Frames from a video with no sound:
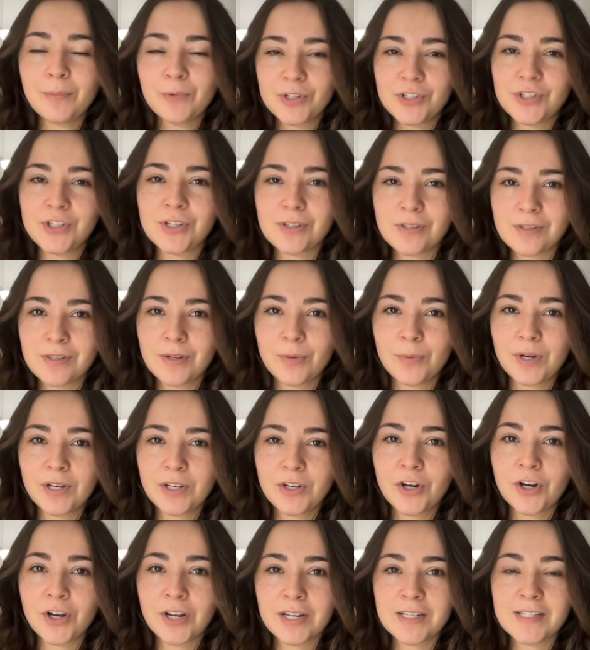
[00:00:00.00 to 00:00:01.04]
which is the one
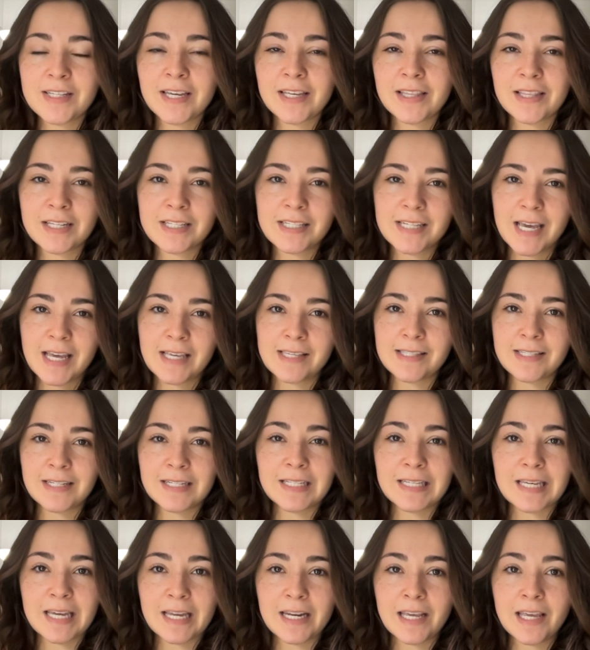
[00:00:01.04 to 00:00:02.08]
you're gonna take the test
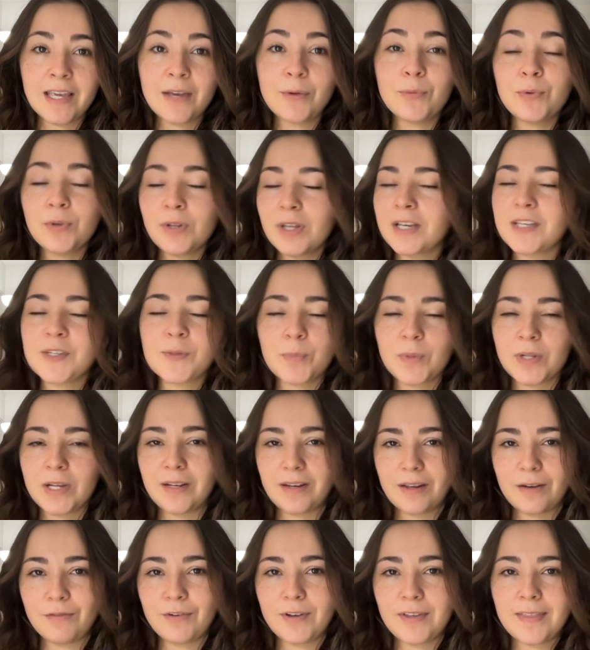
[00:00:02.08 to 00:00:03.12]
and get it, will
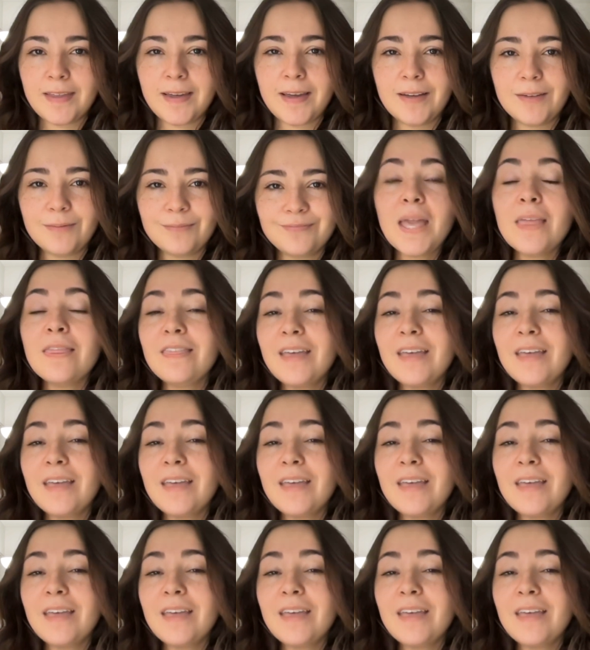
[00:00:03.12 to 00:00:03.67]
explain everything.